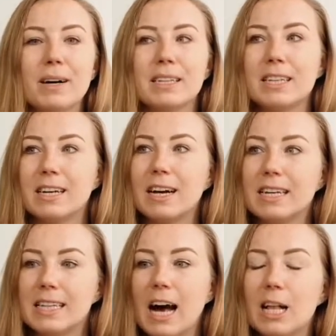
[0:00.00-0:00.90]
but
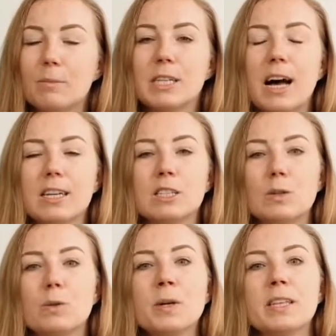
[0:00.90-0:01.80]
it helps us
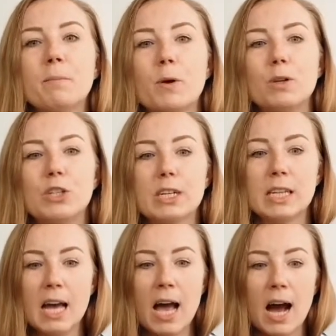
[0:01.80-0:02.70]
to look at the project